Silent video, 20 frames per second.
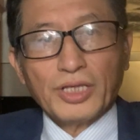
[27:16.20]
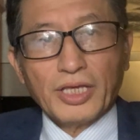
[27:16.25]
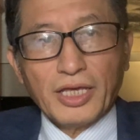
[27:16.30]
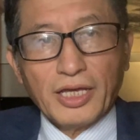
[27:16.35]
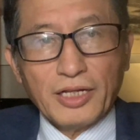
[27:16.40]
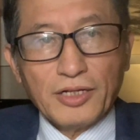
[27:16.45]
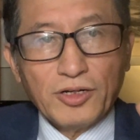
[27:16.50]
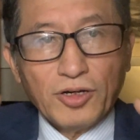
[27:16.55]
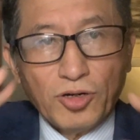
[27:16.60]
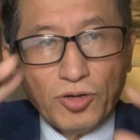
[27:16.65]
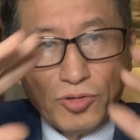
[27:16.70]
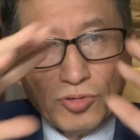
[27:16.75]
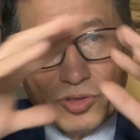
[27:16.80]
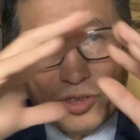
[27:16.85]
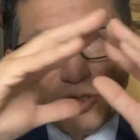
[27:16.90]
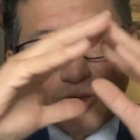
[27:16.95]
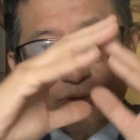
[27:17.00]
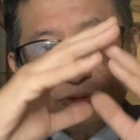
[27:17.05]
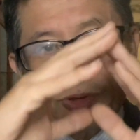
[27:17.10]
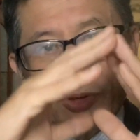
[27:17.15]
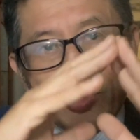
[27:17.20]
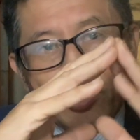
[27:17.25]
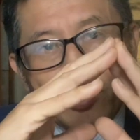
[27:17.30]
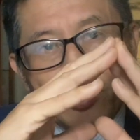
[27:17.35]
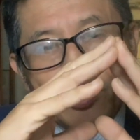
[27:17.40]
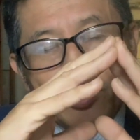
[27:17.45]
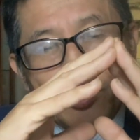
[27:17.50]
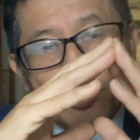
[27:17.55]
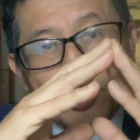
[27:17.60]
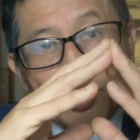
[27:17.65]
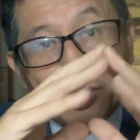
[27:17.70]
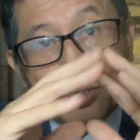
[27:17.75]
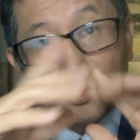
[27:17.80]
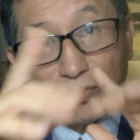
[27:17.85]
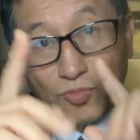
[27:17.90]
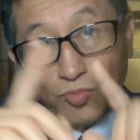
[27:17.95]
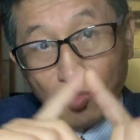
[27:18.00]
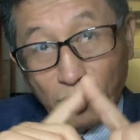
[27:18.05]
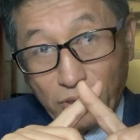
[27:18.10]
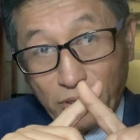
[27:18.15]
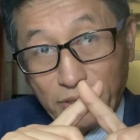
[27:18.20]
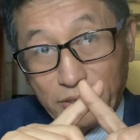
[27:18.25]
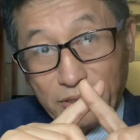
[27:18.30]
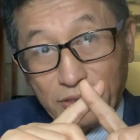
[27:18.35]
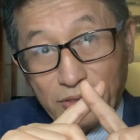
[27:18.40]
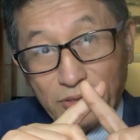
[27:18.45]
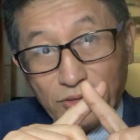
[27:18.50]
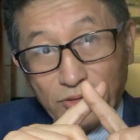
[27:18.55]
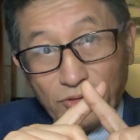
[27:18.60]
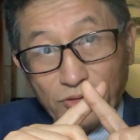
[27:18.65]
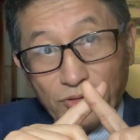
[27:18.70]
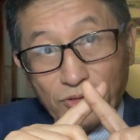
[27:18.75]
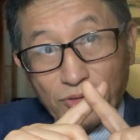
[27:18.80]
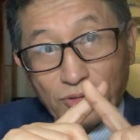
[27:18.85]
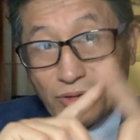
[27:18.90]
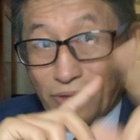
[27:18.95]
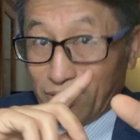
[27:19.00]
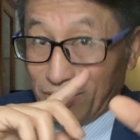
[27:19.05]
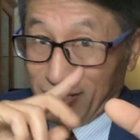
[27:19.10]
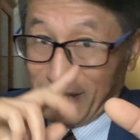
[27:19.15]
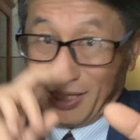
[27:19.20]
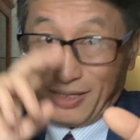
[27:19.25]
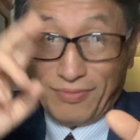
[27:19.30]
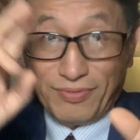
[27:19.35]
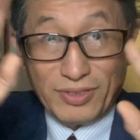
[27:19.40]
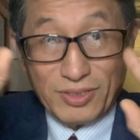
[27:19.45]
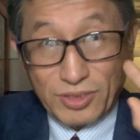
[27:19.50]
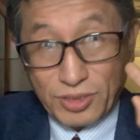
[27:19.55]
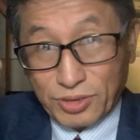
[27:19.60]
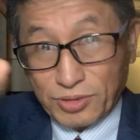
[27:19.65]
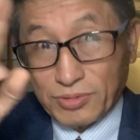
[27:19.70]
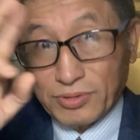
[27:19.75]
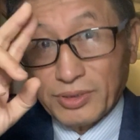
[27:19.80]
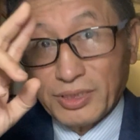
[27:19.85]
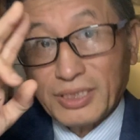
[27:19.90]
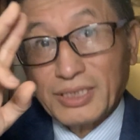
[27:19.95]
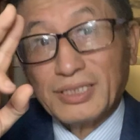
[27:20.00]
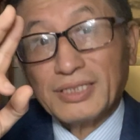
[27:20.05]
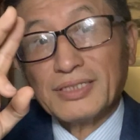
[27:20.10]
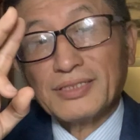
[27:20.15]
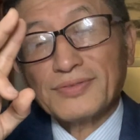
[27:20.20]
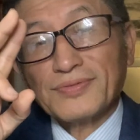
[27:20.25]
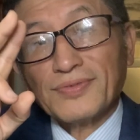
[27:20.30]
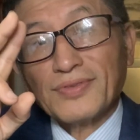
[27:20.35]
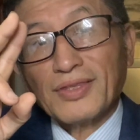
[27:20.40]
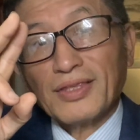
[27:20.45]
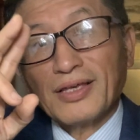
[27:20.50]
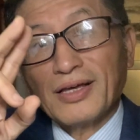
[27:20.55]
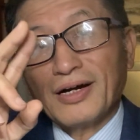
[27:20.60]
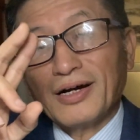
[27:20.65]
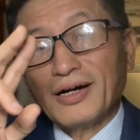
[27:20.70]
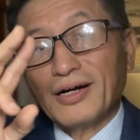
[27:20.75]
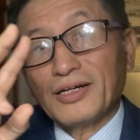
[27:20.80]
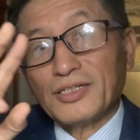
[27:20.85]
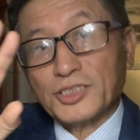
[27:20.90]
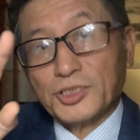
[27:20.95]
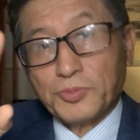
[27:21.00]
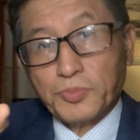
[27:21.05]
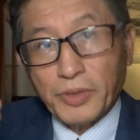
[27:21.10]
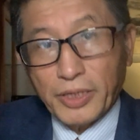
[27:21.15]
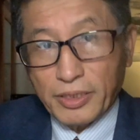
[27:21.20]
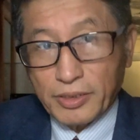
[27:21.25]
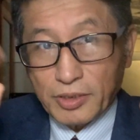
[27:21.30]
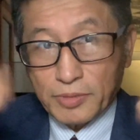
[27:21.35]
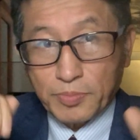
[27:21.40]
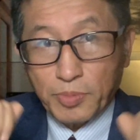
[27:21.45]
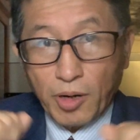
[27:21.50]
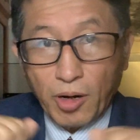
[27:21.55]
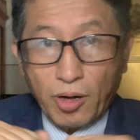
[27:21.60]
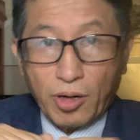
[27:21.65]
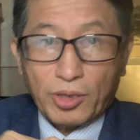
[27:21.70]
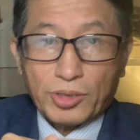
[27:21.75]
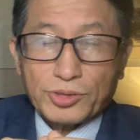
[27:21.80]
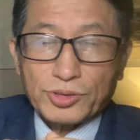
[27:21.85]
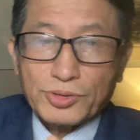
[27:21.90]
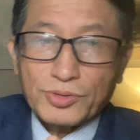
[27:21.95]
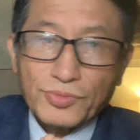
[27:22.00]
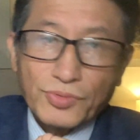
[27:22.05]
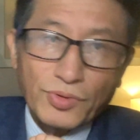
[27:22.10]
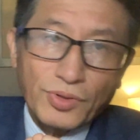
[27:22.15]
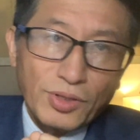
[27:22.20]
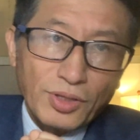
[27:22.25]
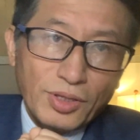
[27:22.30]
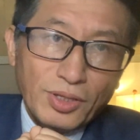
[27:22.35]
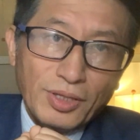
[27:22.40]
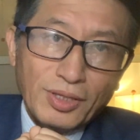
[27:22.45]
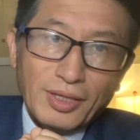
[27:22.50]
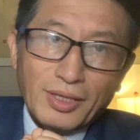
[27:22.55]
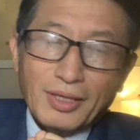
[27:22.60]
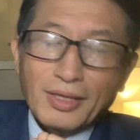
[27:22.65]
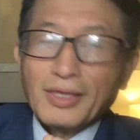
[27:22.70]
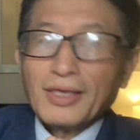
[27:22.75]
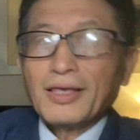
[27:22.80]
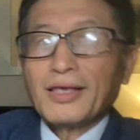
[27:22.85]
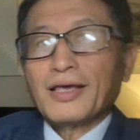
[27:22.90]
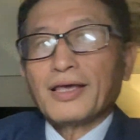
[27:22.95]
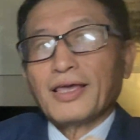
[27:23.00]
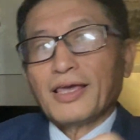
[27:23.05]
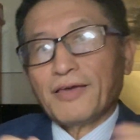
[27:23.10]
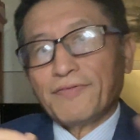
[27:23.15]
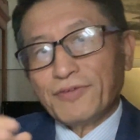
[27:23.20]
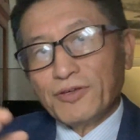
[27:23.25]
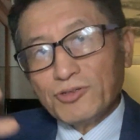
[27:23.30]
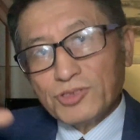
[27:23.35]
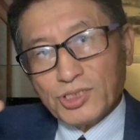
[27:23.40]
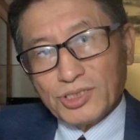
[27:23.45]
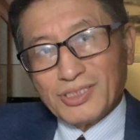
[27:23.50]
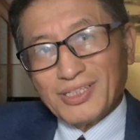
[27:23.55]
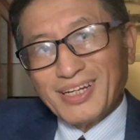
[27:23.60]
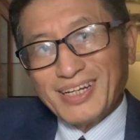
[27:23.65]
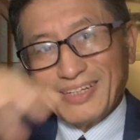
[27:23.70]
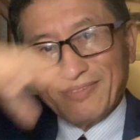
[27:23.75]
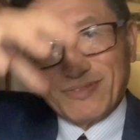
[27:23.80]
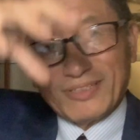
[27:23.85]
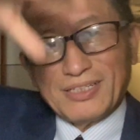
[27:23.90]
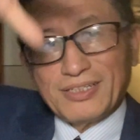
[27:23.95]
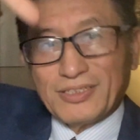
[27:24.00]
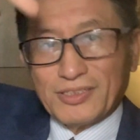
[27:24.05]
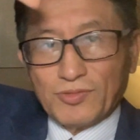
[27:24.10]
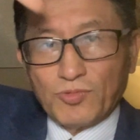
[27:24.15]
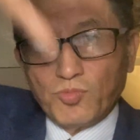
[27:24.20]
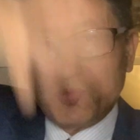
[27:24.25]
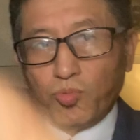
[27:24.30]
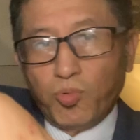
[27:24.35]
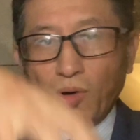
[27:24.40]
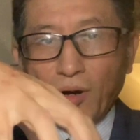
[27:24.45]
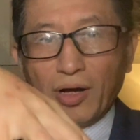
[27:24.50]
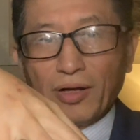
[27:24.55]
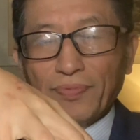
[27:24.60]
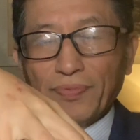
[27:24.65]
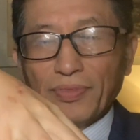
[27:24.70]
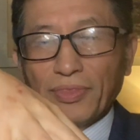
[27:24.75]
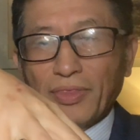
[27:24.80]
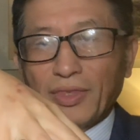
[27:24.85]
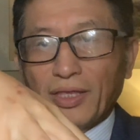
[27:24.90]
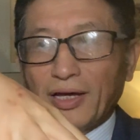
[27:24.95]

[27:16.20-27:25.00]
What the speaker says: And all goes to either 1 or even 3 spreader bars. If you just lift this one